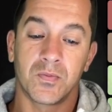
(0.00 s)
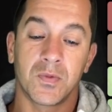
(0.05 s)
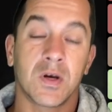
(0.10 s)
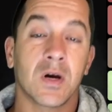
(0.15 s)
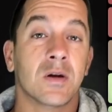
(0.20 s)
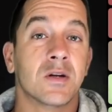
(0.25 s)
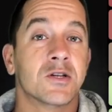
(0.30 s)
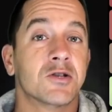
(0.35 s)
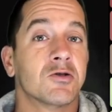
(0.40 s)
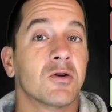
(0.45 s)

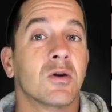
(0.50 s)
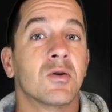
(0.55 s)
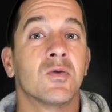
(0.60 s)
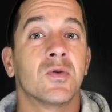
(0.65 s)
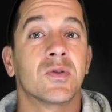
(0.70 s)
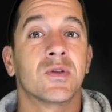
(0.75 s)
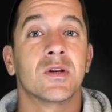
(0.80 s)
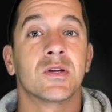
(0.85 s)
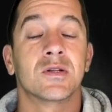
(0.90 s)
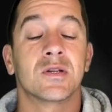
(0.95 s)
going to struggle
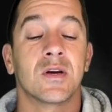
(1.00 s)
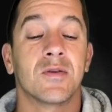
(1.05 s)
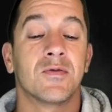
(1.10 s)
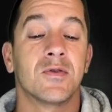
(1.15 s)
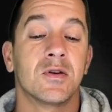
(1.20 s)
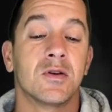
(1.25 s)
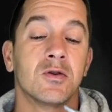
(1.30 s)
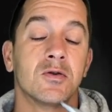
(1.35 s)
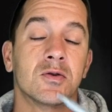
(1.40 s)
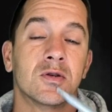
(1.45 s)
with this if
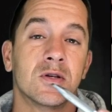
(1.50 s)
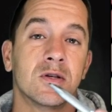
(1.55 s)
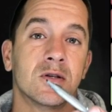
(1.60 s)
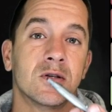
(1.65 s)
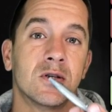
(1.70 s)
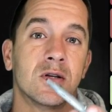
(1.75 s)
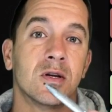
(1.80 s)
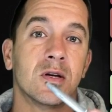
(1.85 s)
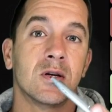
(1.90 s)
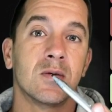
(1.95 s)
it
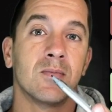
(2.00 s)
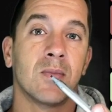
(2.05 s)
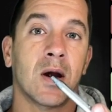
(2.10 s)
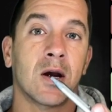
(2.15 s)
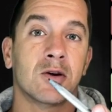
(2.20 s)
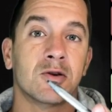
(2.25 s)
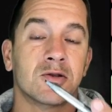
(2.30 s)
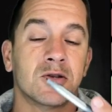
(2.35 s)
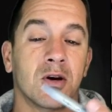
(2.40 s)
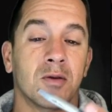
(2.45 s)
uses the
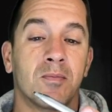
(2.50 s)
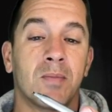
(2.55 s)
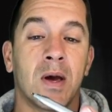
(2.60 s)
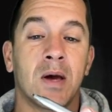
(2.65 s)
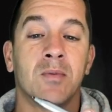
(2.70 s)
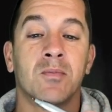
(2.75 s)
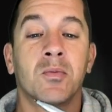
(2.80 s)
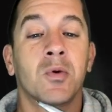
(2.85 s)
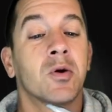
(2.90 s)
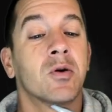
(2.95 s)
Microsoft
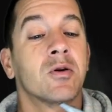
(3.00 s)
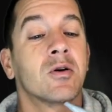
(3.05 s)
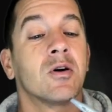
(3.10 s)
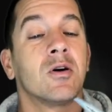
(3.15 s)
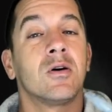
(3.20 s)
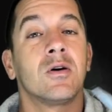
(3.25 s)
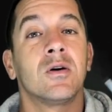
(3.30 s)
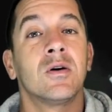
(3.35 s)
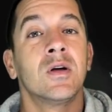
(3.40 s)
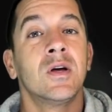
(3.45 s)
Pen
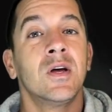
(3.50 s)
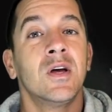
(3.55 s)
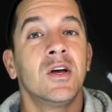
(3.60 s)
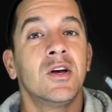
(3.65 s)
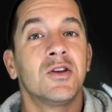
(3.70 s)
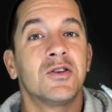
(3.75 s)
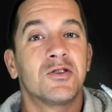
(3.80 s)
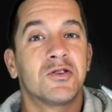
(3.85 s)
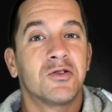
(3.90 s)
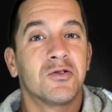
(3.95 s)
Protocol
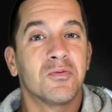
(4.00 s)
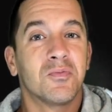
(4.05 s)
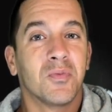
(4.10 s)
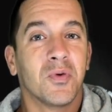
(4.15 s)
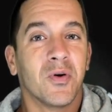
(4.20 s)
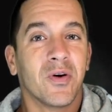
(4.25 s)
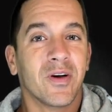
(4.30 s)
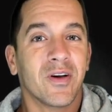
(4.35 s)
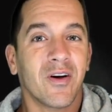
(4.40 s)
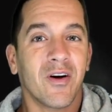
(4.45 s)

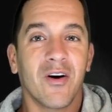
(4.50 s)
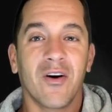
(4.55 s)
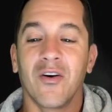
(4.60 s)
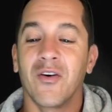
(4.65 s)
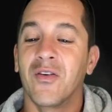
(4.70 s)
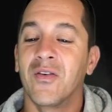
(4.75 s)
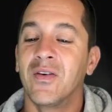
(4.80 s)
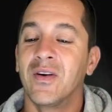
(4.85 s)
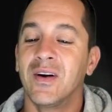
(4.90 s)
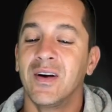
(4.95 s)

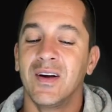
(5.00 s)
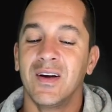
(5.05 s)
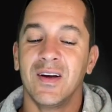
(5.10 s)
2.0,